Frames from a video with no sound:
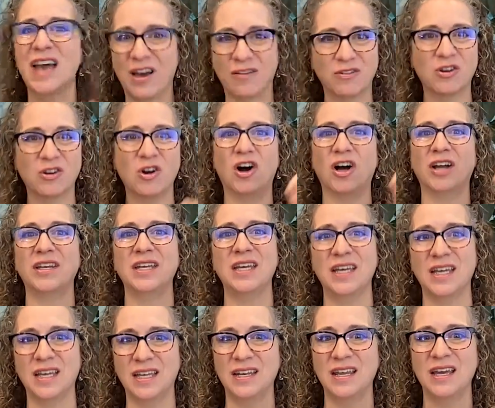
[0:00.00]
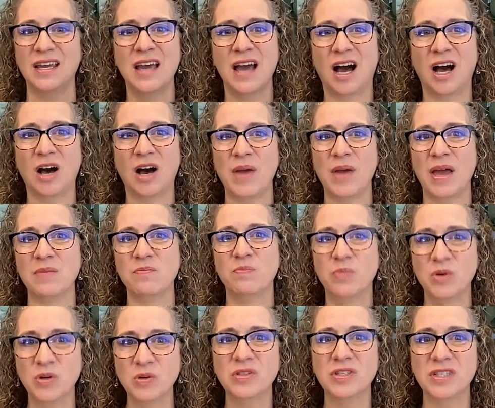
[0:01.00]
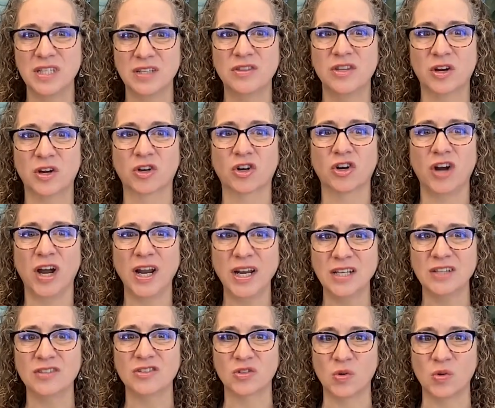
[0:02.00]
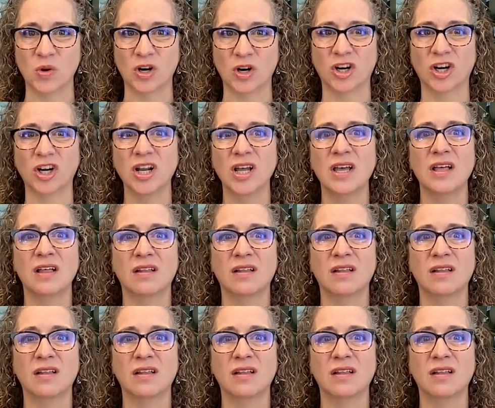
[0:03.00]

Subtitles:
have gone in and boosted their credit score,